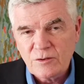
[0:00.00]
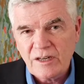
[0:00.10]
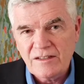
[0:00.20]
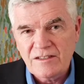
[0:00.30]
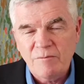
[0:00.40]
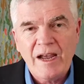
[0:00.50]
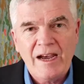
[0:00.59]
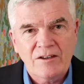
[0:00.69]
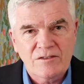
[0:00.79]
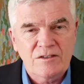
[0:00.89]
trends and
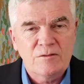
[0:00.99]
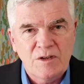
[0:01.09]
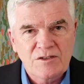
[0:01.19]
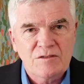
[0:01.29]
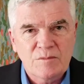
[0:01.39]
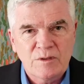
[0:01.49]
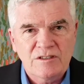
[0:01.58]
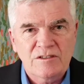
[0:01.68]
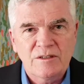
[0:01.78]
patterns that are most important to